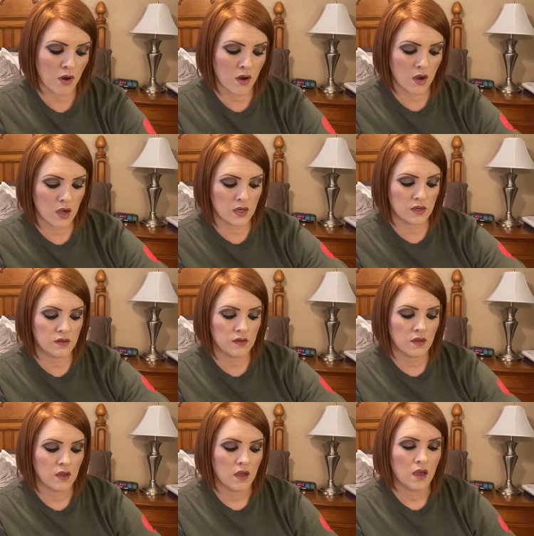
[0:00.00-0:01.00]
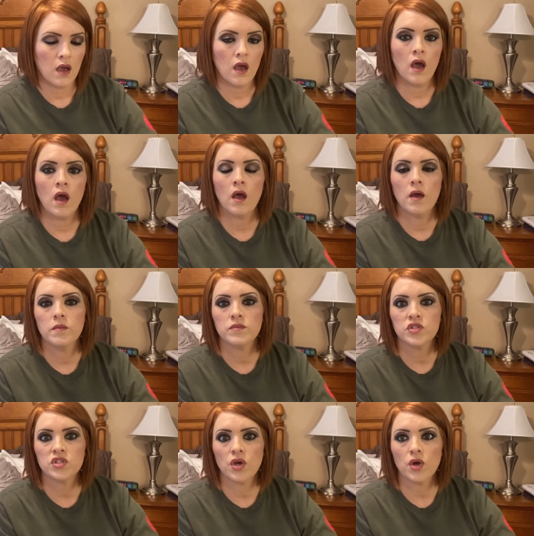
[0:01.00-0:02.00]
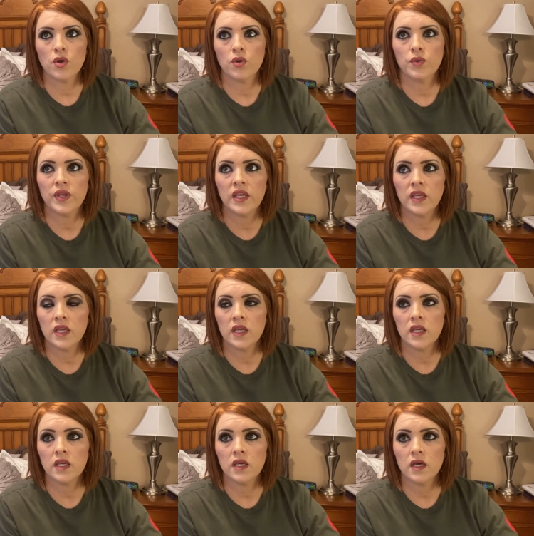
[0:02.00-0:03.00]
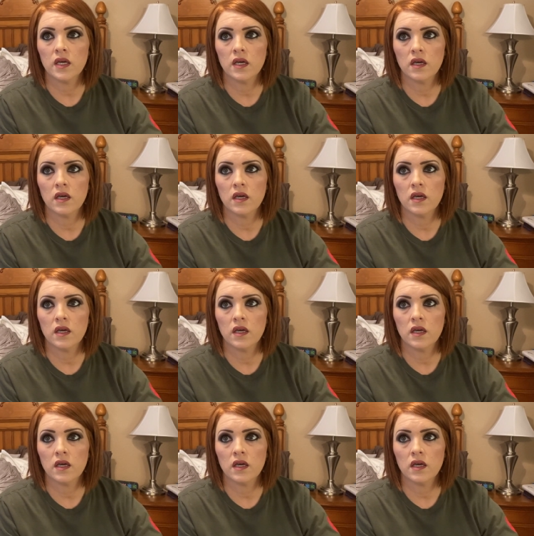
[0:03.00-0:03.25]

on. So he